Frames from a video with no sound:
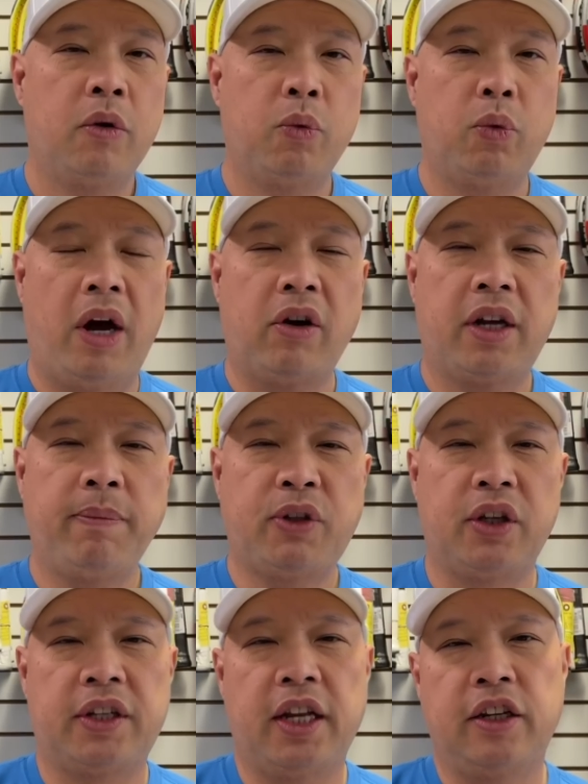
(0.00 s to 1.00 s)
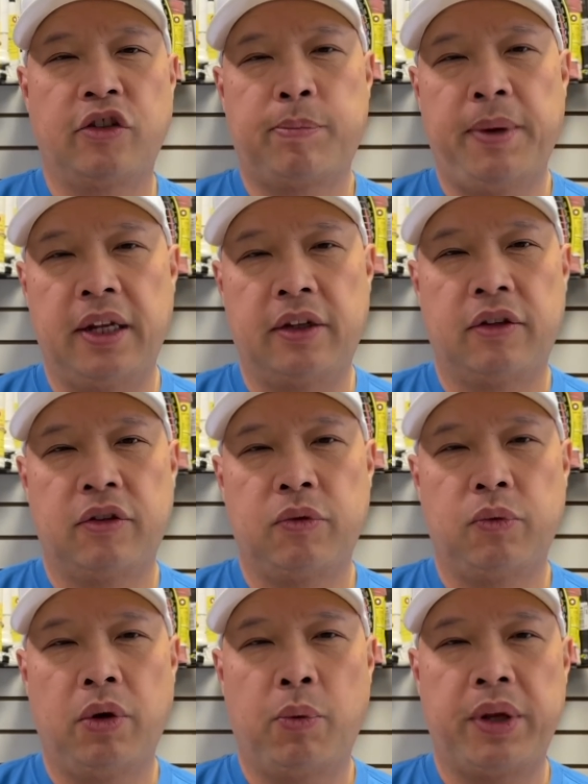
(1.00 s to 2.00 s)
Welcome to Tennis Spin,
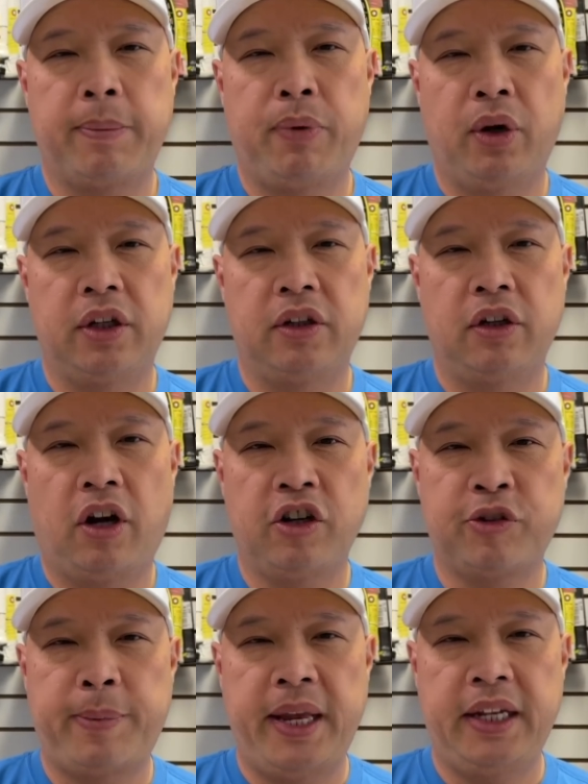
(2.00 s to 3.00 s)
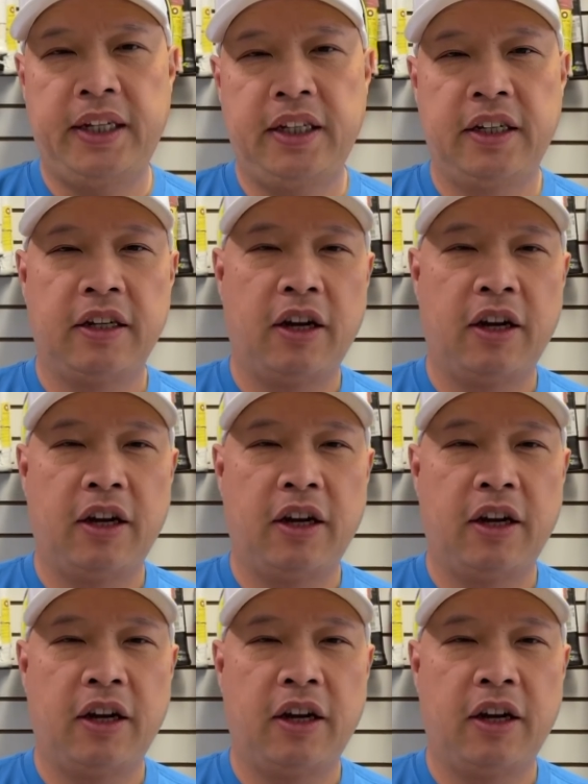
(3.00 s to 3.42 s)
where we put our spin